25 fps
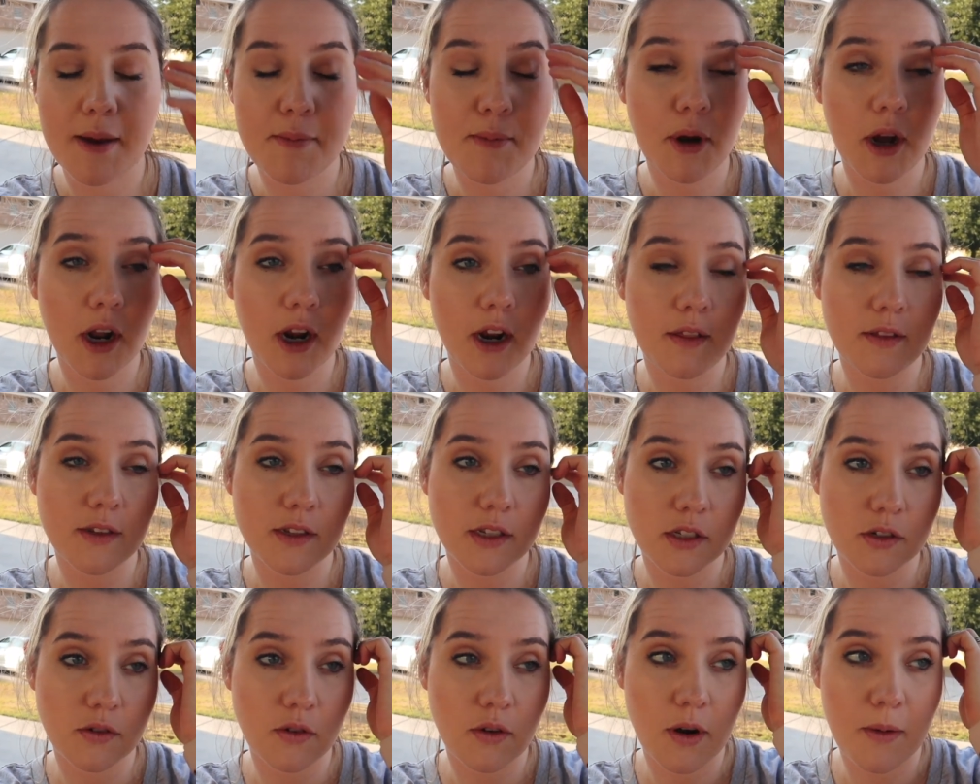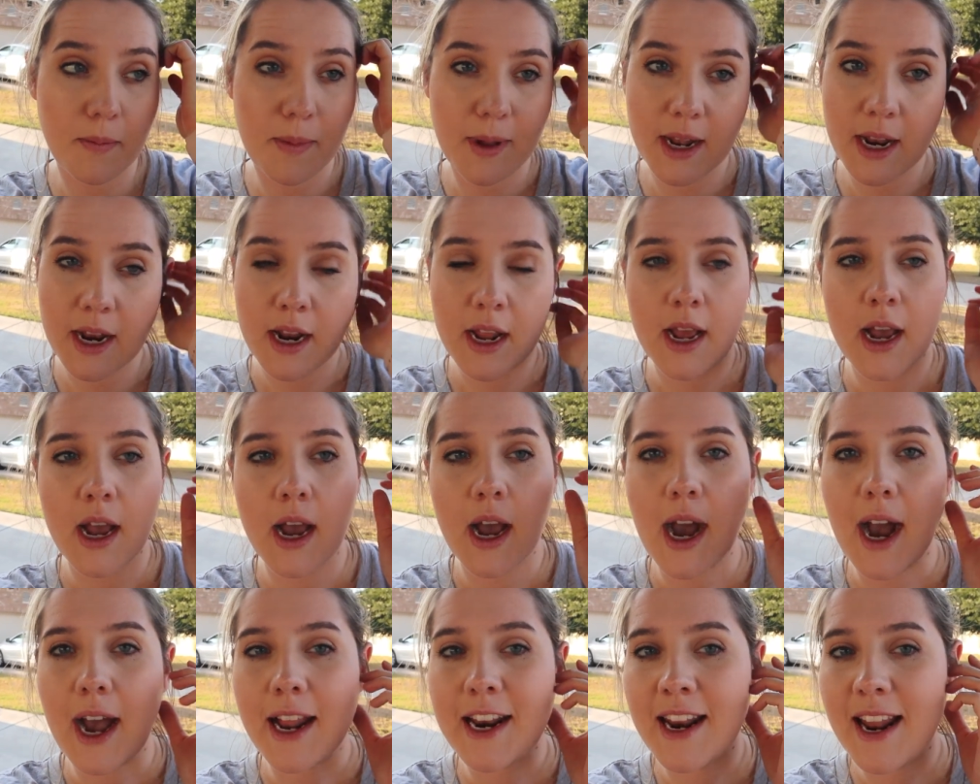I bought it in the store, but
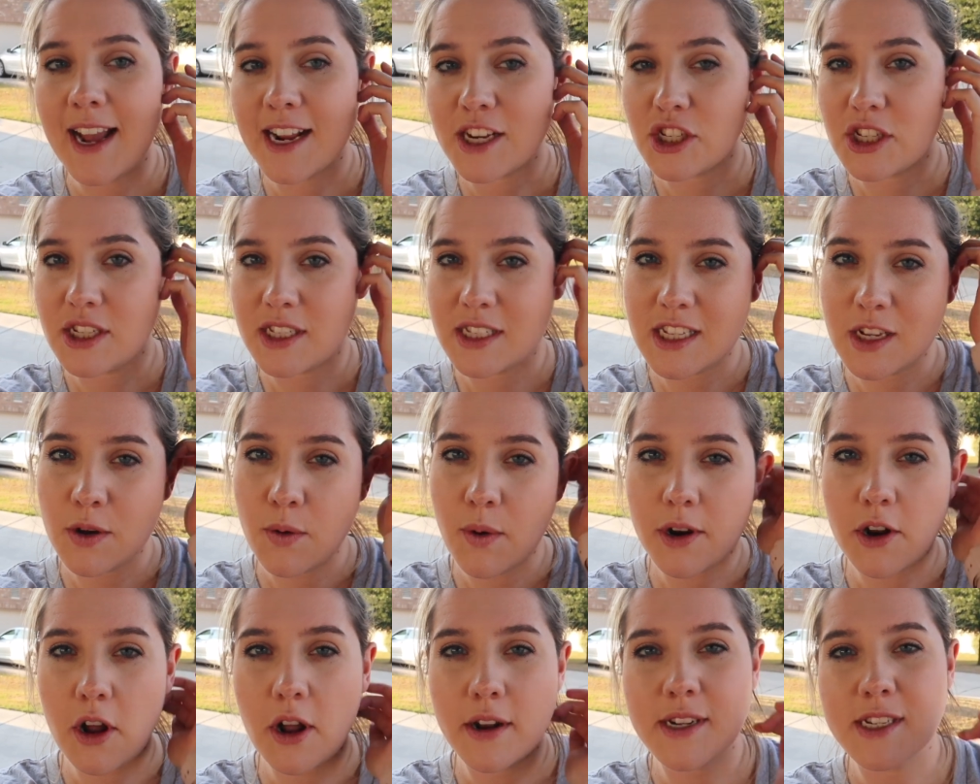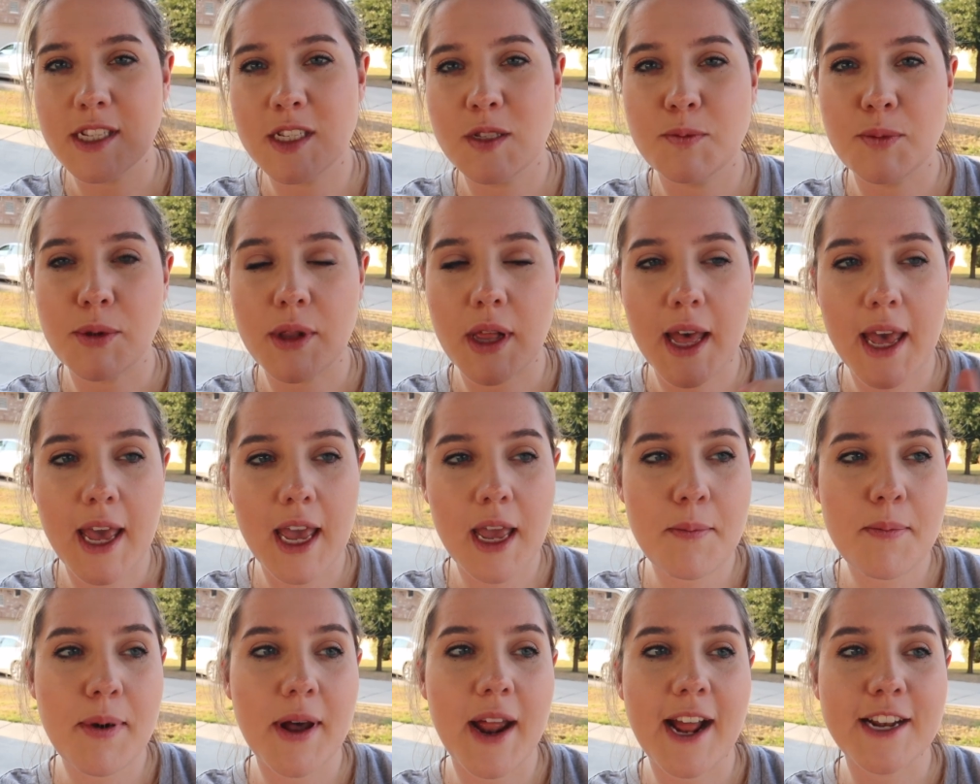I didn't actually see one on
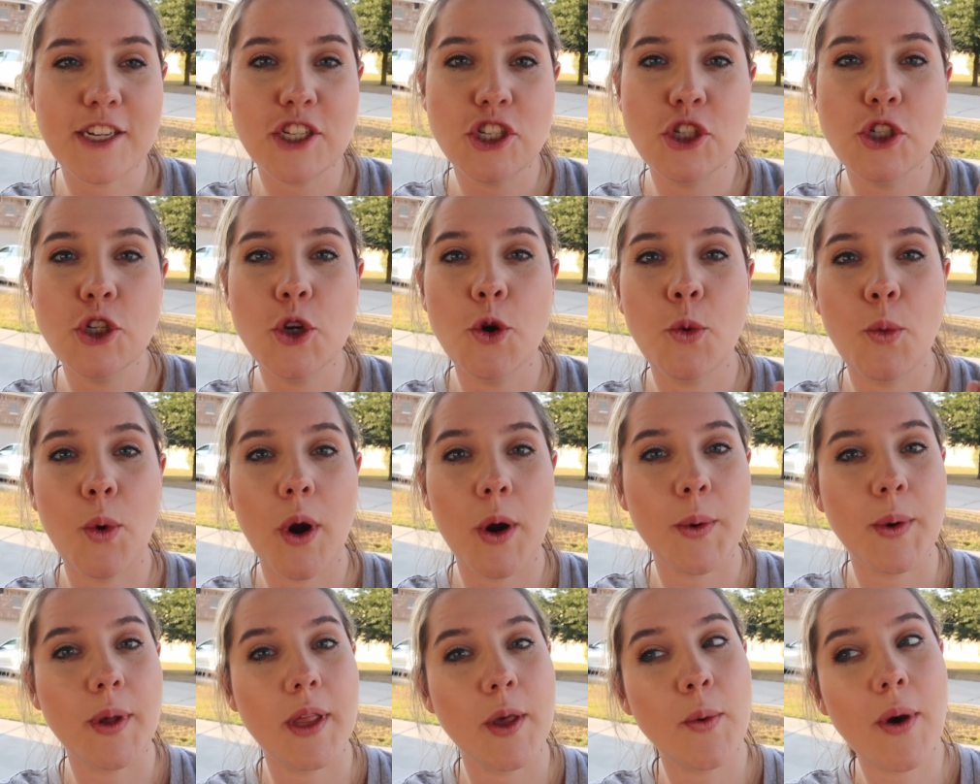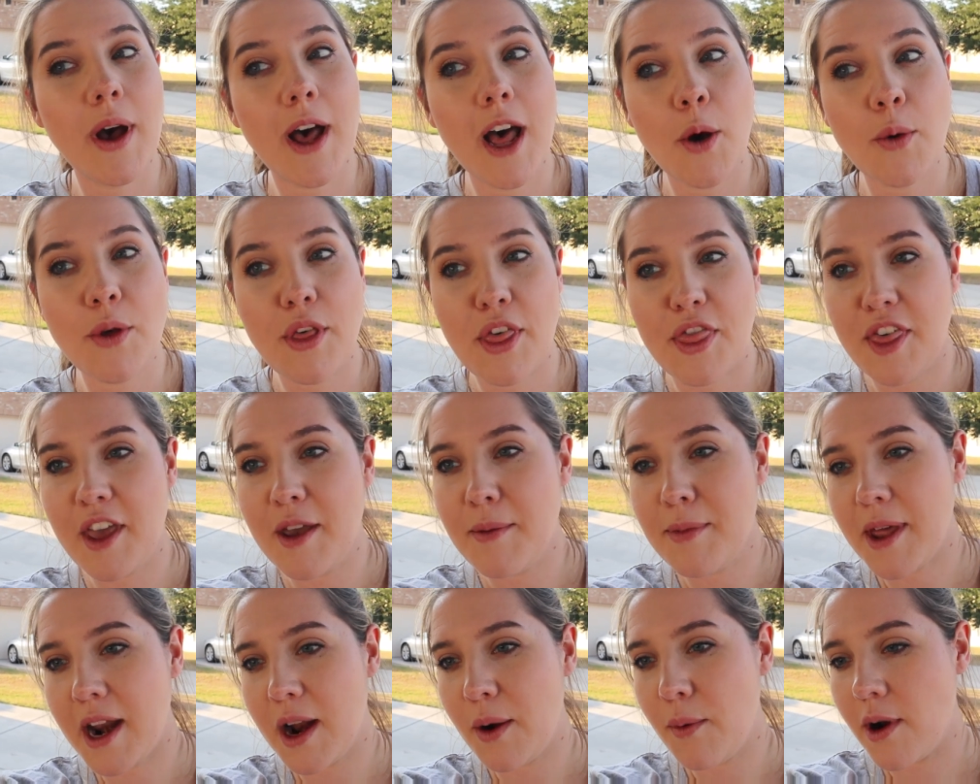display, but I just knew it would work really well with a the
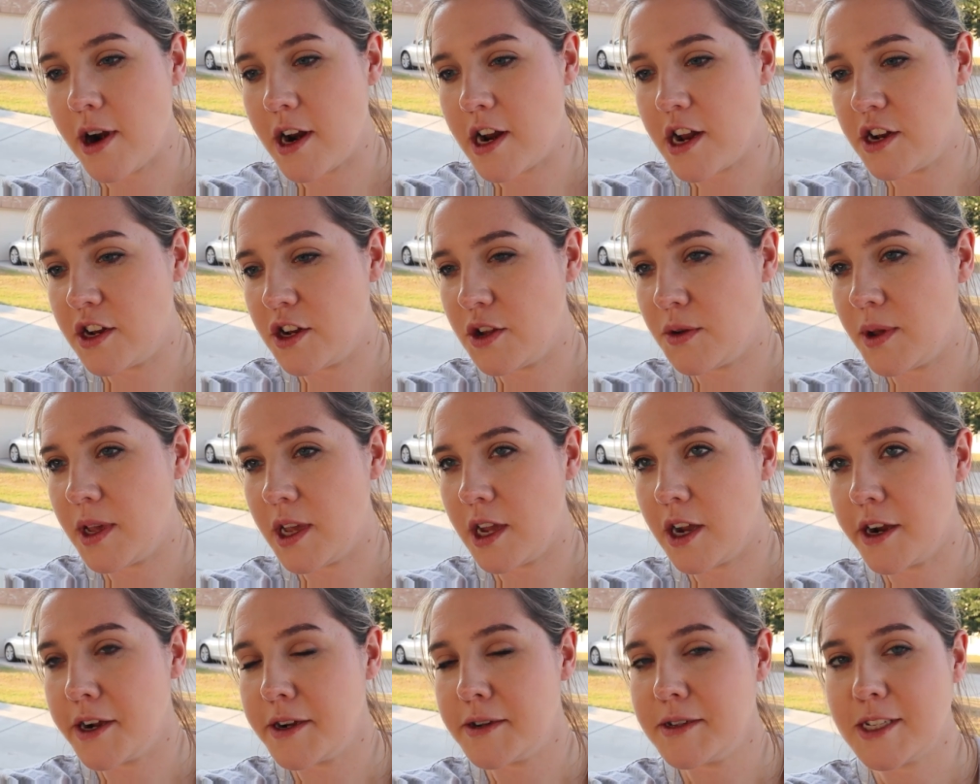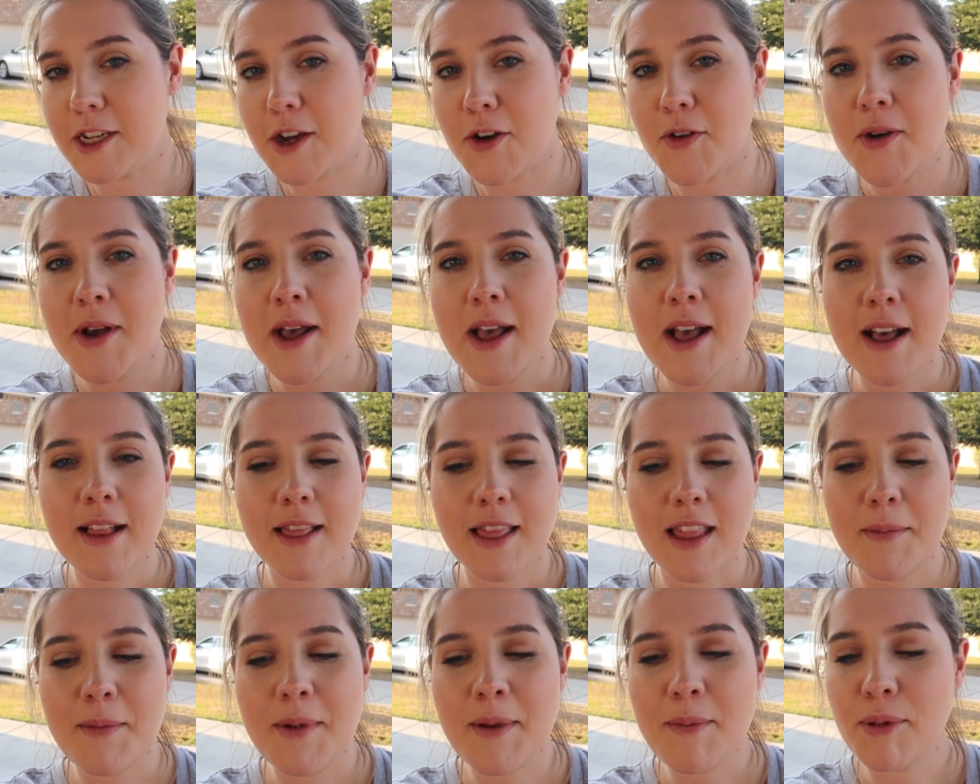theme that I wanted to do here. So
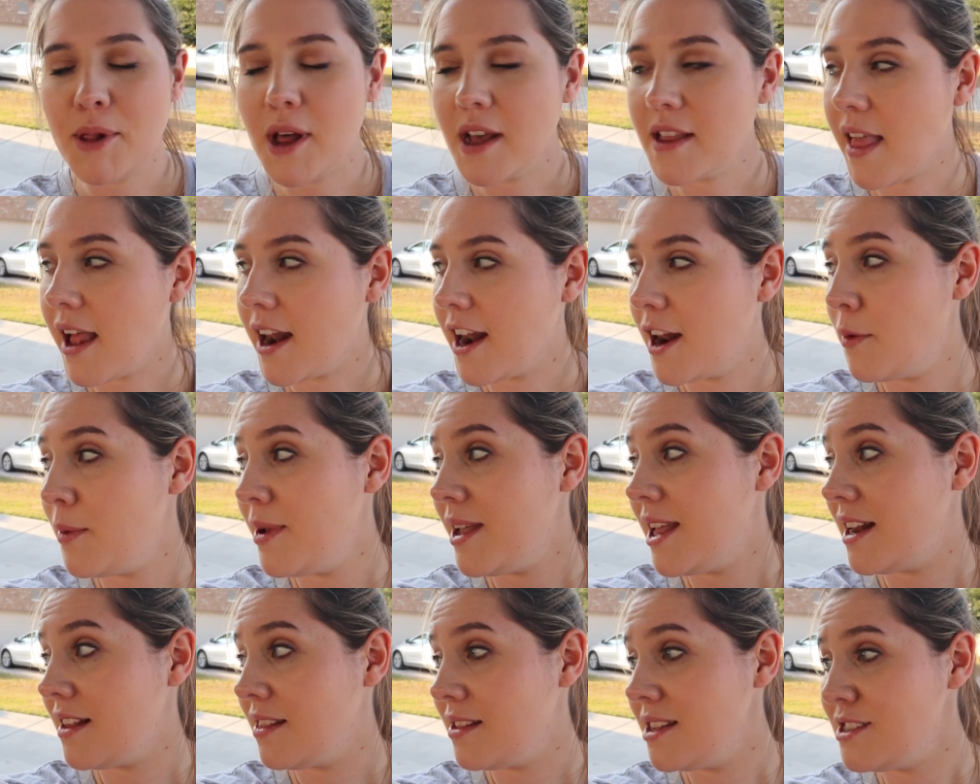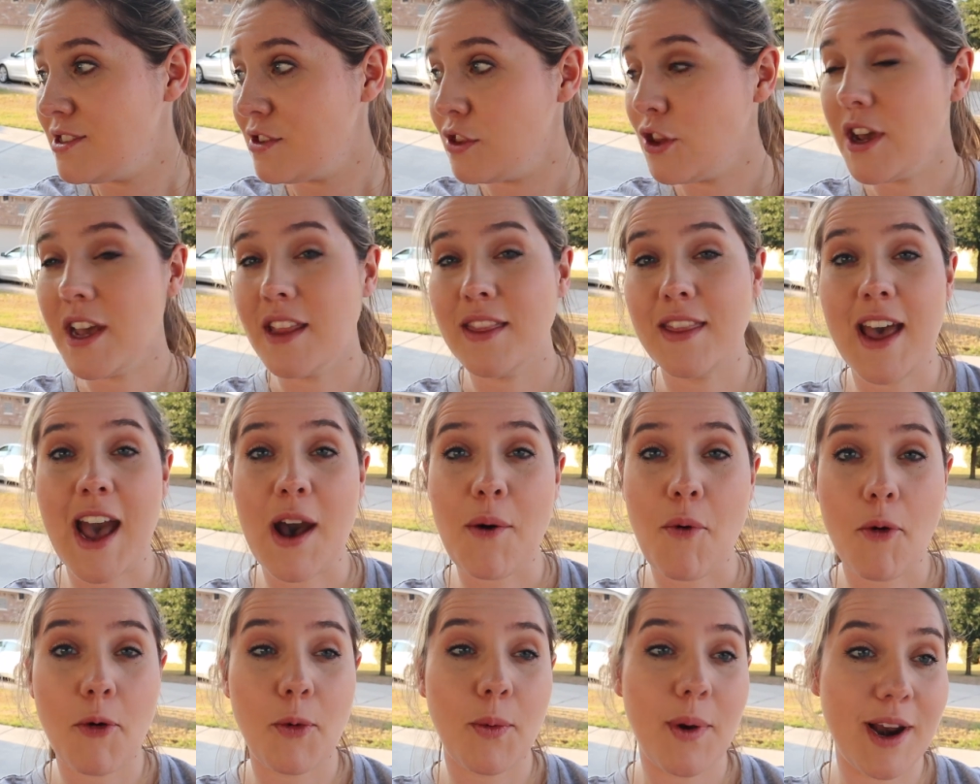let me plug that in. We can at least look at
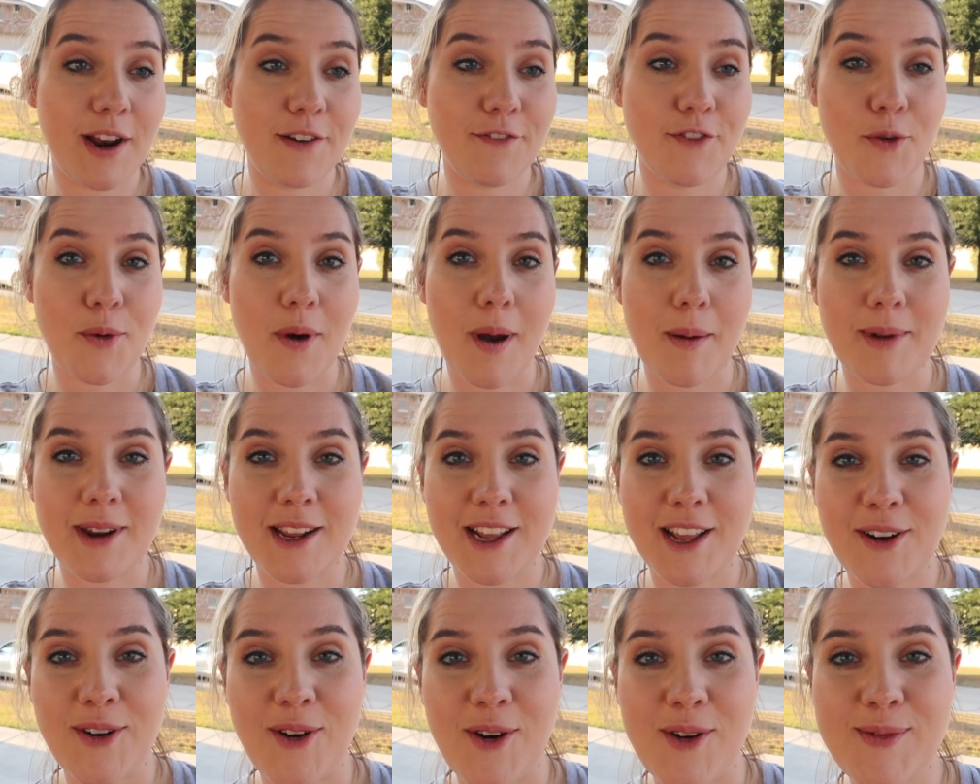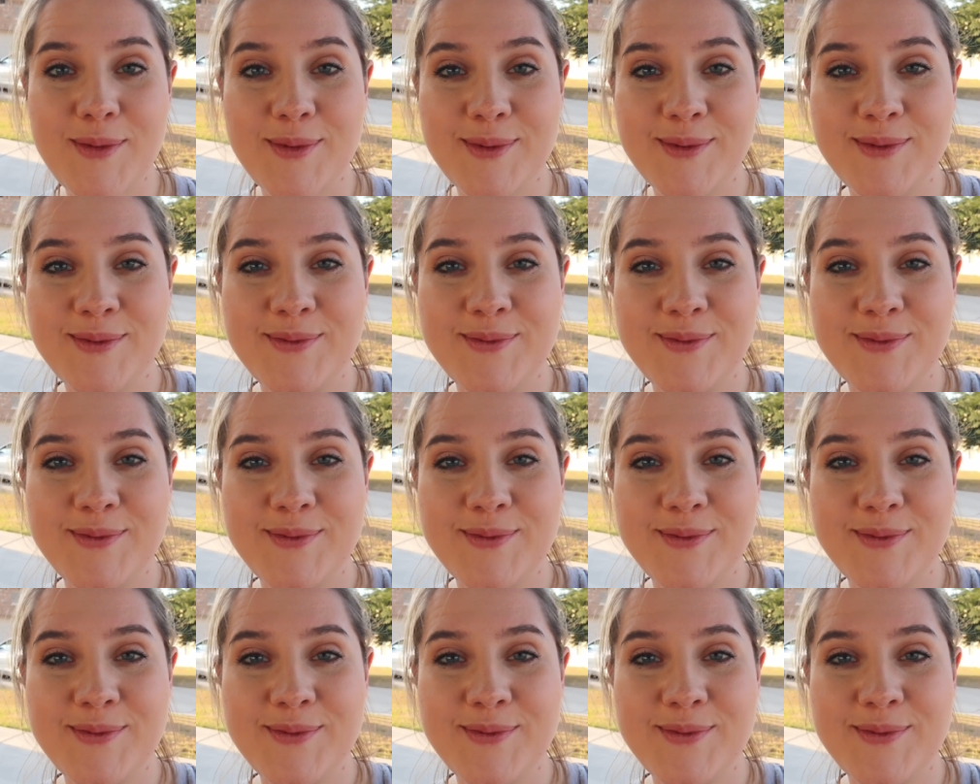that while we're waiting for Robbie to get home.